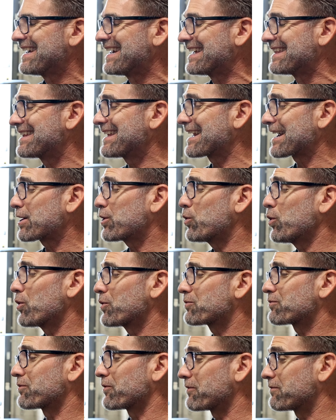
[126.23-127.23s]
and they had a
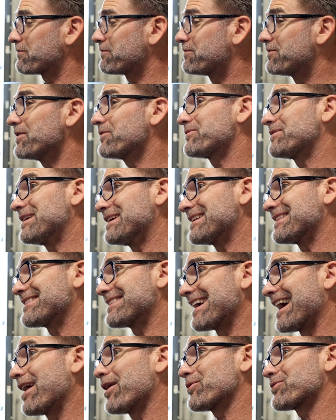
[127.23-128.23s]
quote for
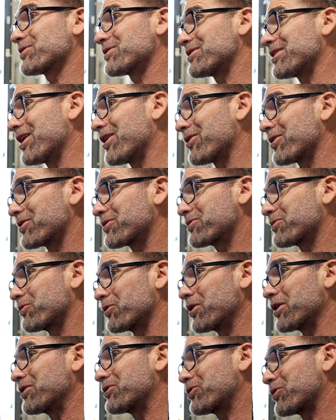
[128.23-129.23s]
$15,000
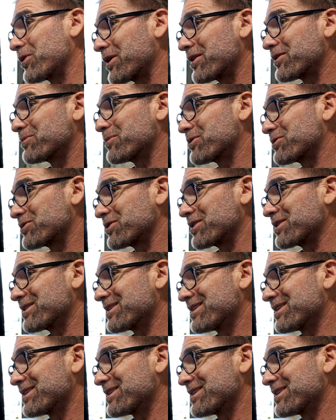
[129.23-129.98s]
for a transmission.